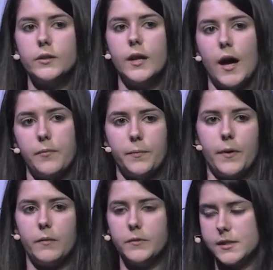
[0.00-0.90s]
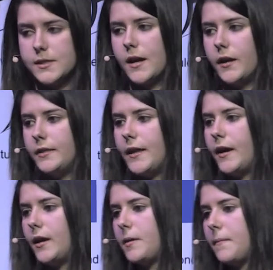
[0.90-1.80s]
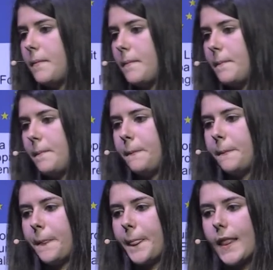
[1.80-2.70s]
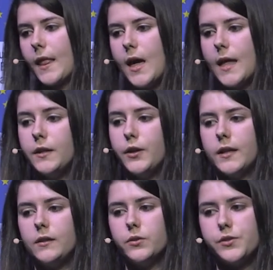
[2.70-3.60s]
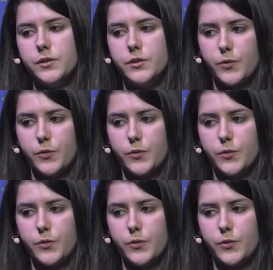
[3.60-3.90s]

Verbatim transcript: all the hyperparameters there in the and then you can launch the